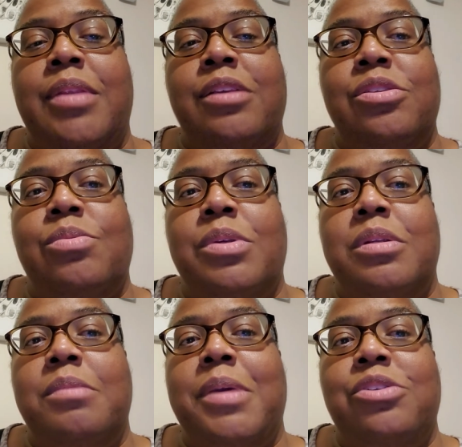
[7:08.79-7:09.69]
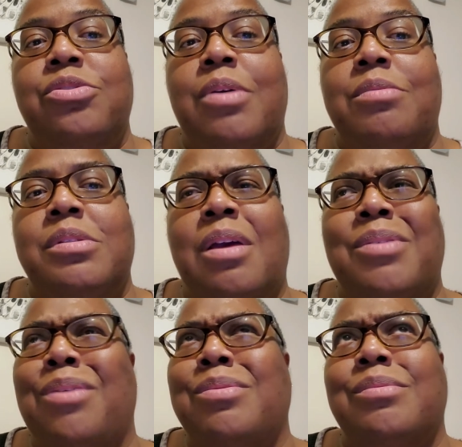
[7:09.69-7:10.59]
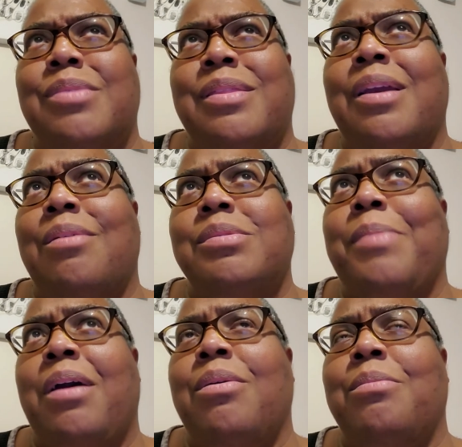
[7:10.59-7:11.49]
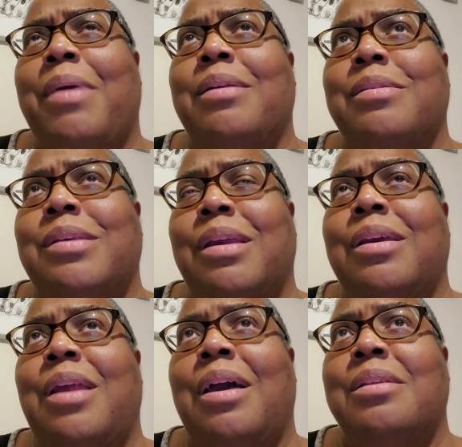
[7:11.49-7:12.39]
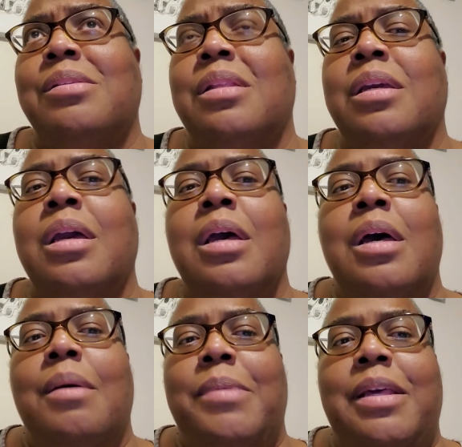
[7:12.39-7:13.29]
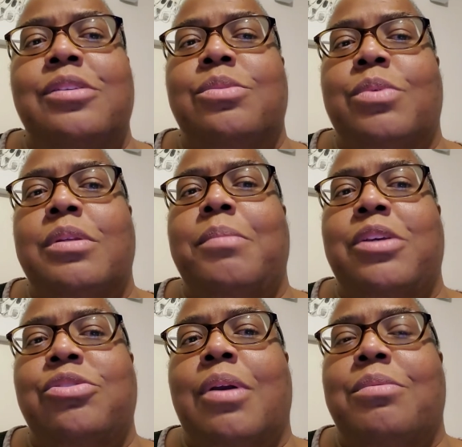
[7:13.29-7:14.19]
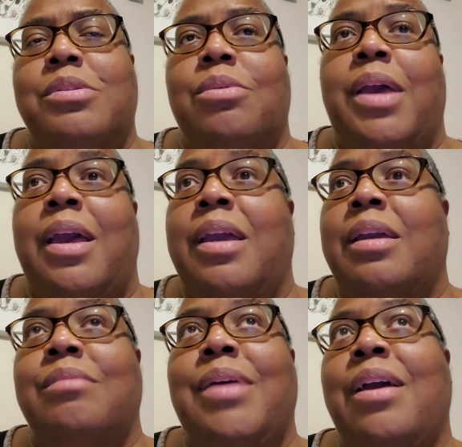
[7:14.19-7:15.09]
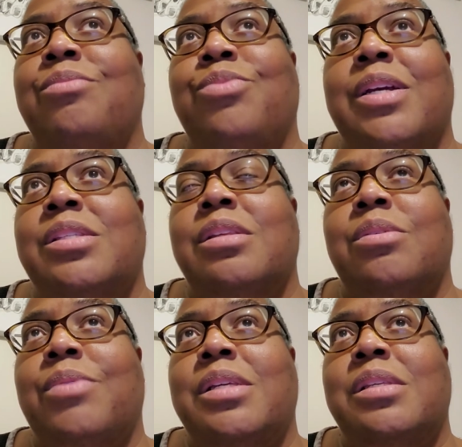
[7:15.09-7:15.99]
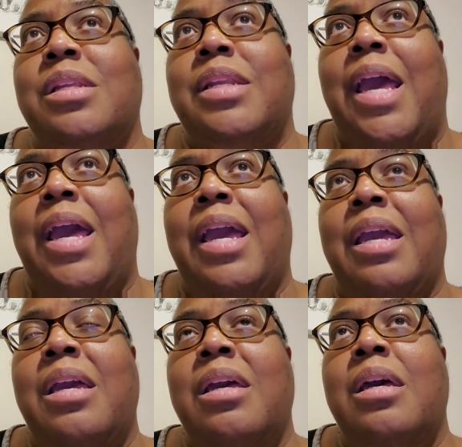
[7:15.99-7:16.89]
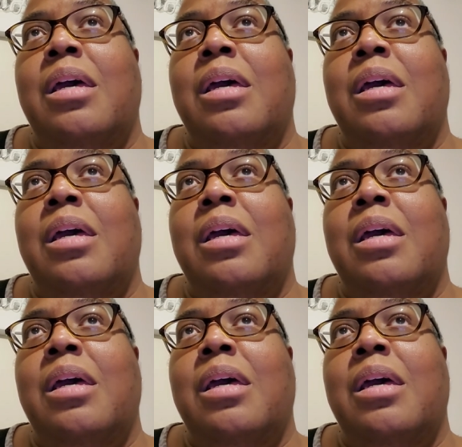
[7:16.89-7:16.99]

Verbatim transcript: They just wanted to make sure I was I, I was think I was about home by 10, honestly. But they just wanted to make sure I was okay. I rested the rest of the day.